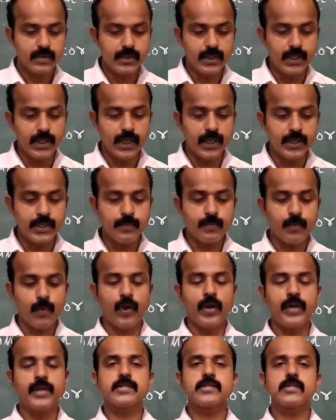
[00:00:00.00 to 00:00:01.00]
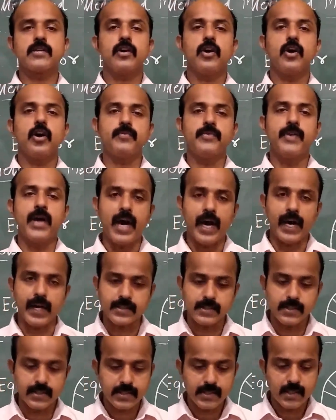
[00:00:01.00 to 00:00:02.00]
The end points of the
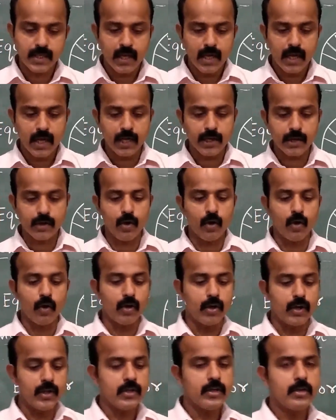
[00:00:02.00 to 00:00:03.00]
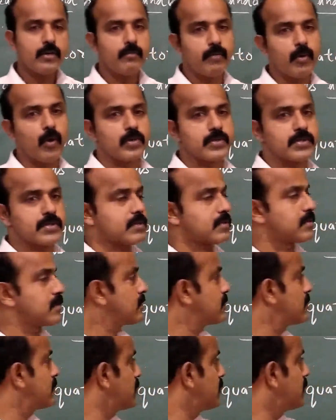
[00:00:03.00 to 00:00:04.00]
axis are called poles,
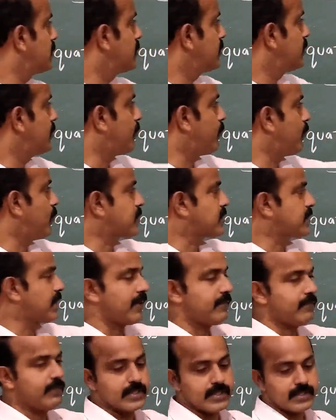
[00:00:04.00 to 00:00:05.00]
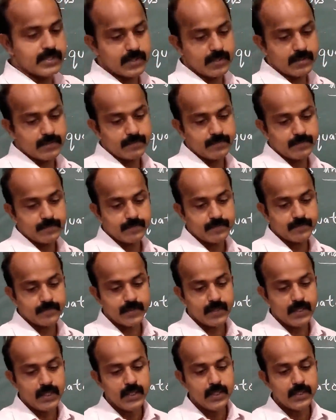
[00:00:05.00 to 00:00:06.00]
the poles that we see.
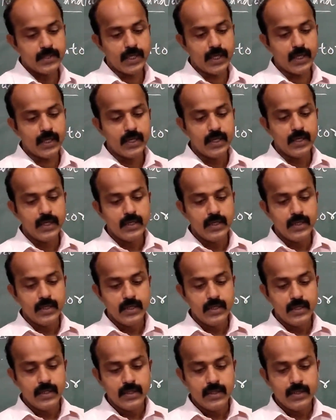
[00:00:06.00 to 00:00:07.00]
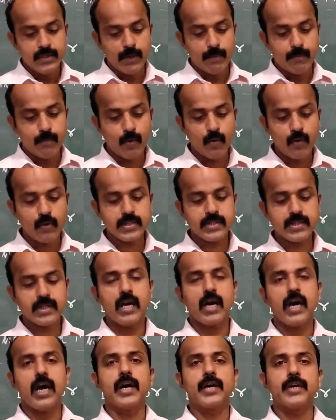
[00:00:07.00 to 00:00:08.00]
The poles
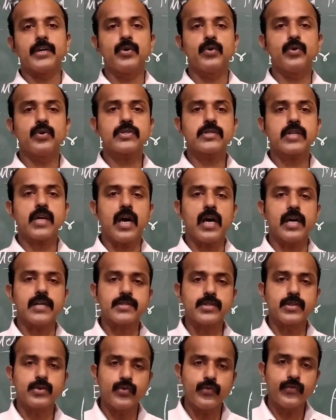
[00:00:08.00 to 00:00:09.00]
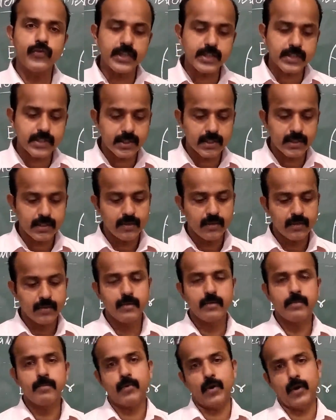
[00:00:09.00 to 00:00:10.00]
are used as two fixed
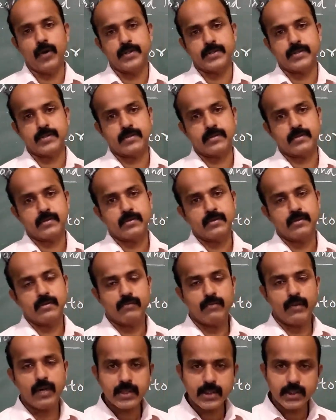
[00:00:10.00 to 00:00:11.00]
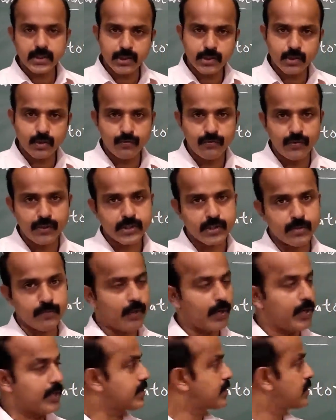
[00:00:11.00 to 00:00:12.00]
points. What are the two fixed
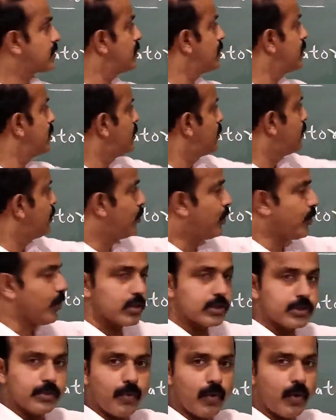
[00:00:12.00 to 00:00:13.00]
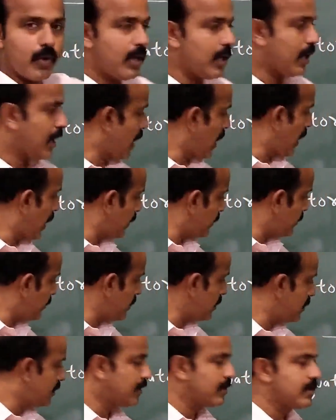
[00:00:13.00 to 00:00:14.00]
points? North pole and
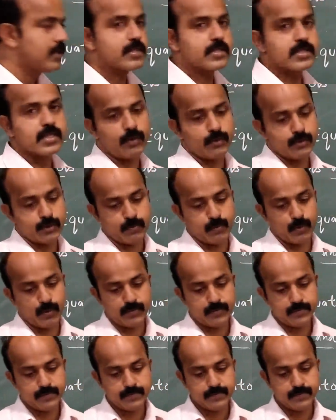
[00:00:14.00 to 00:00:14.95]
the south pole.